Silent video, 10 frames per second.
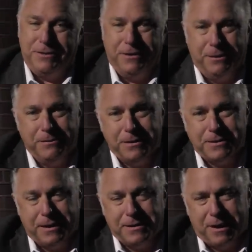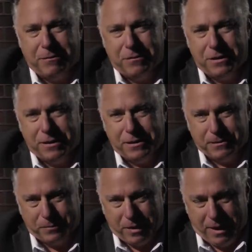You know, it's that time of the
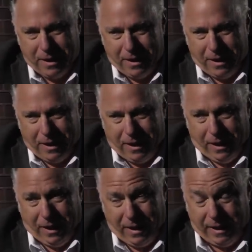year. And